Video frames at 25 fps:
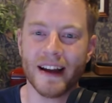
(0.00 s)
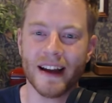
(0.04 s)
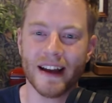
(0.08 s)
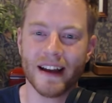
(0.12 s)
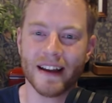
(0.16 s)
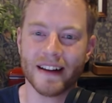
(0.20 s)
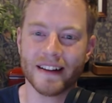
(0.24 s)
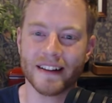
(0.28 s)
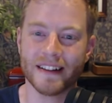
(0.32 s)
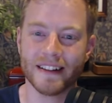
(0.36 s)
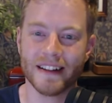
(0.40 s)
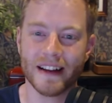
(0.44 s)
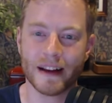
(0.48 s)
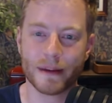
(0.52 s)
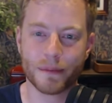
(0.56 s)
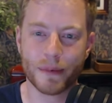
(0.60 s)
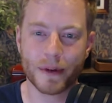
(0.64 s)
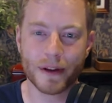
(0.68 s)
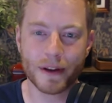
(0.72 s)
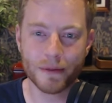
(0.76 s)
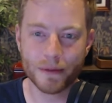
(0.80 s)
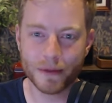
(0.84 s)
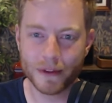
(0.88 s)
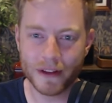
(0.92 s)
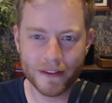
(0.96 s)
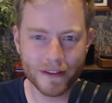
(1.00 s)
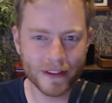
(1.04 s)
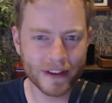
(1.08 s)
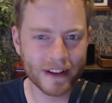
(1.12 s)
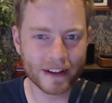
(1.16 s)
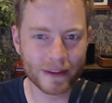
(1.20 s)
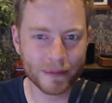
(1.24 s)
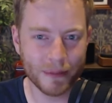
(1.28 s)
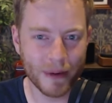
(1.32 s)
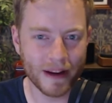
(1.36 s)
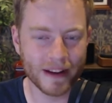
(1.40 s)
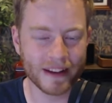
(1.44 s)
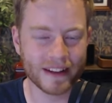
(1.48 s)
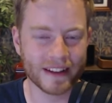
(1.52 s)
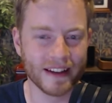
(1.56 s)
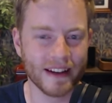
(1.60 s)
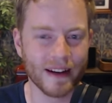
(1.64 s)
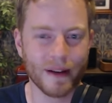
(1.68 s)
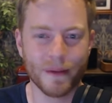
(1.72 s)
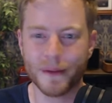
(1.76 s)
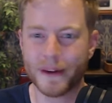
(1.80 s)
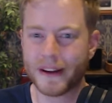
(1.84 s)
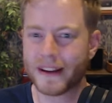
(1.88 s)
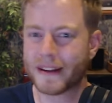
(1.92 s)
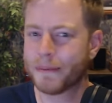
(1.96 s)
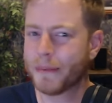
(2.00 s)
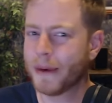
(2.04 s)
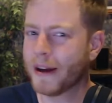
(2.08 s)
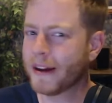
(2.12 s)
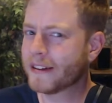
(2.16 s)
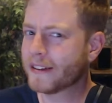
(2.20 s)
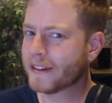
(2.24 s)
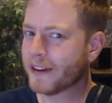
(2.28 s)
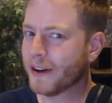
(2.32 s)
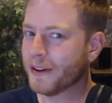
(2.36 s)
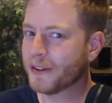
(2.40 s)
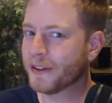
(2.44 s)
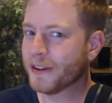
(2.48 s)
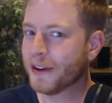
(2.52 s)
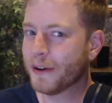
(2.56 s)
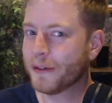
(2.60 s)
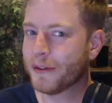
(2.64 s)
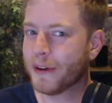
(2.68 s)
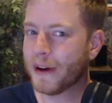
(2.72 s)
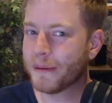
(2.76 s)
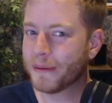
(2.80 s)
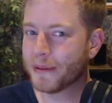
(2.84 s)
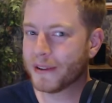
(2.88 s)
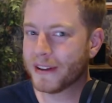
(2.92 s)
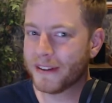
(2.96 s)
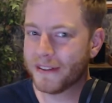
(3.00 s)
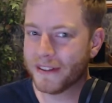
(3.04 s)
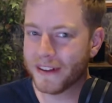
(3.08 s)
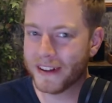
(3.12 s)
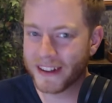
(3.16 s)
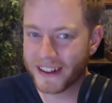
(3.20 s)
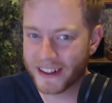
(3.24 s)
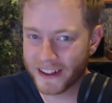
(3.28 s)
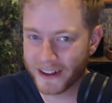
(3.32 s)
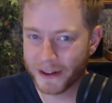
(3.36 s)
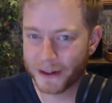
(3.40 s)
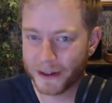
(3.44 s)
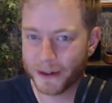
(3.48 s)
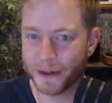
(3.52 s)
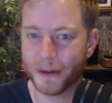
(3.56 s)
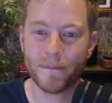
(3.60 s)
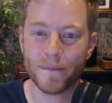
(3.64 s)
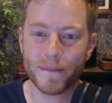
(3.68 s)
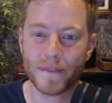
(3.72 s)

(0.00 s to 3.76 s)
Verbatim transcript: And they're like, but you believe in this space. And I'm like, I don't know if I believe in you.